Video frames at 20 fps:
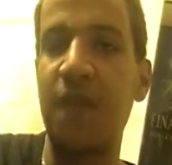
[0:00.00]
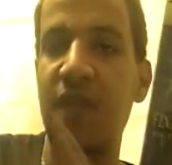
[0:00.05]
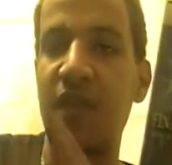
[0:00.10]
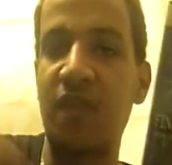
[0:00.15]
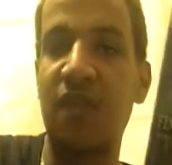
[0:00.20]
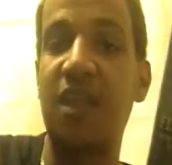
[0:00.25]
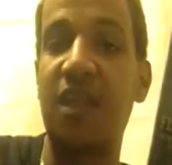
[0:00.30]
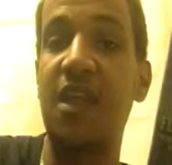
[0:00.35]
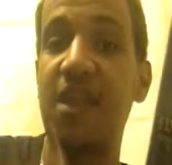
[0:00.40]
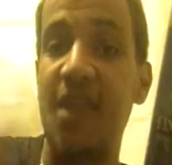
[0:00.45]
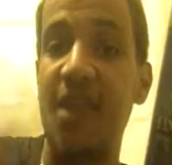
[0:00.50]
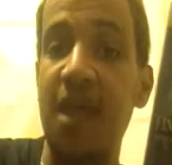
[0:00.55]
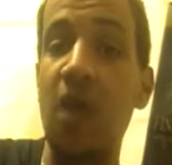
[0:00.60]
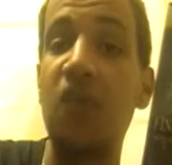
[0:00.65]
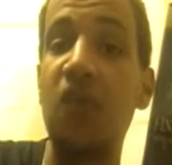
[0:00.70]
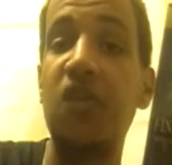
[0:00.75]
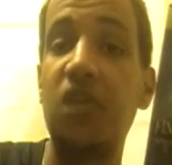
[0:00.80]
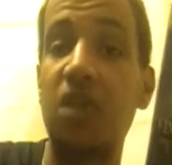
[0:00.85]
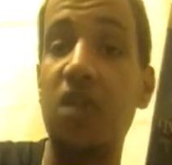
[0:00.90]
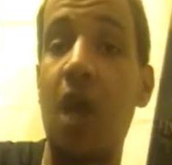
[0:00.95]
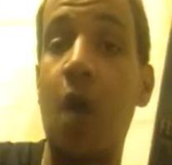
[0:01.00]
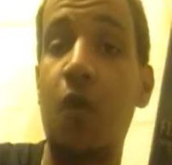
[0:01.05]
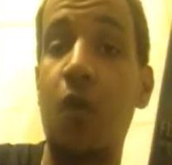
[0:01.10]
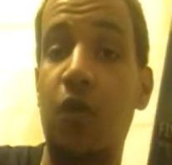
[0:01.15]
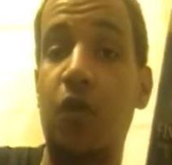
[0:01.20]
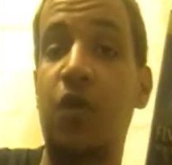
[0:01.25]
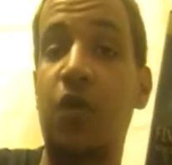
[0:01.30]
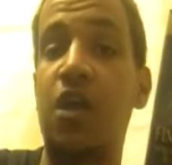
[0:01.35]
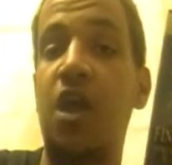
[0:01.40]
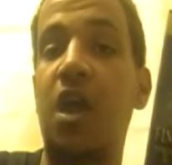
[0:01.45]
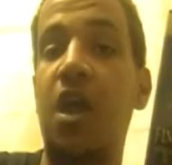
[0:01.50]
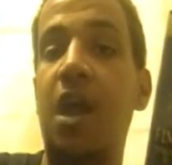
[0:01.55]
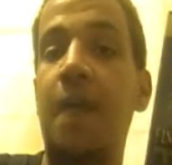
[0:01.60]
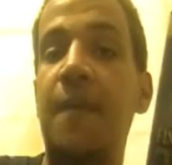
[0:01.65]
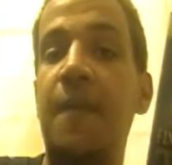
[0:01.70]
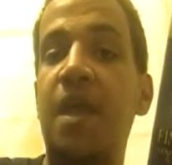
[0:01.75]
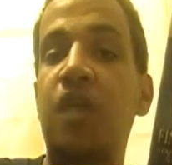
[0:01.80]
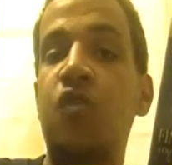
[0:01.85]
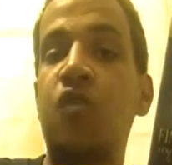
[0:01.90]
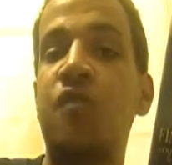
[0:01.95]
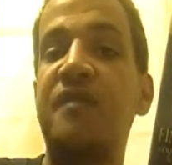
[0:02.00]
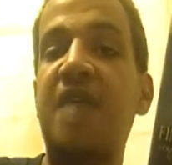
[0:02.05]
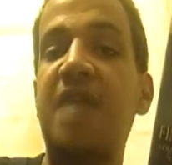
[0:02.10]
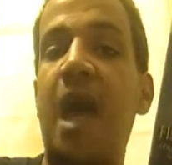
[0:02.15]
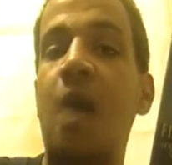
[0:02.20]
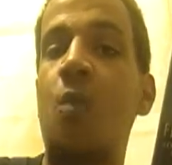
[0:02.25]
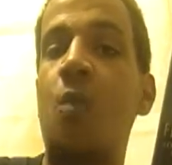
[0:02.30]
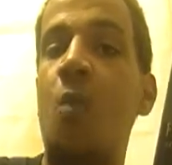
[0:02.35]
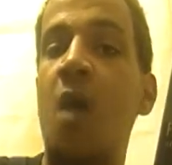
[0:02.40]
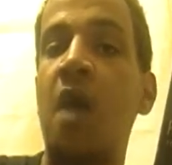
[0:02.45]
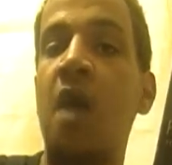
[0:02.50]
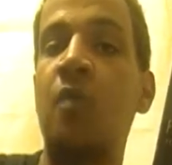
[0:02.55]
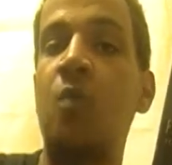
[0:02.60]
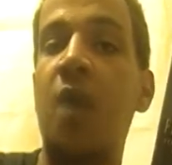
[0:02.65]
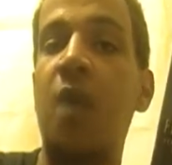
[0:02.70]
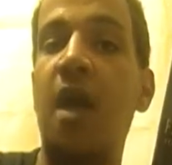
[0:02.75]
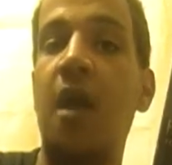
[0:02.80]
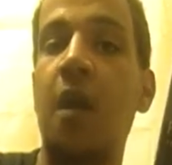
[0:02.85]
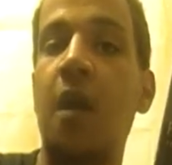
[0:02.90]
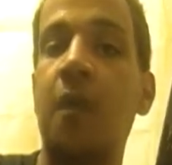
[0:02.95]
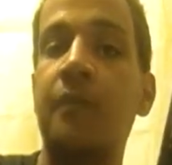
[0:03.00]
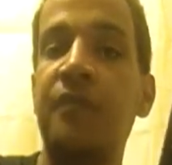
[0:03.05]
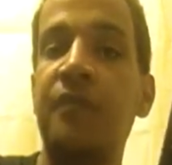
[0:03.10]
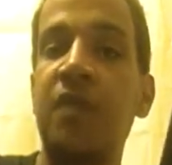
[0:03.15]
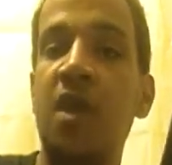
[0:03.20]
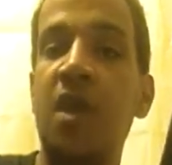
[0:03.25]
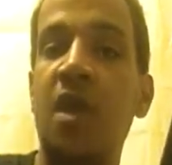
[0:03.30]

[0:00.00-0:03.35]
But the kills alone are good. I mean, you've got one where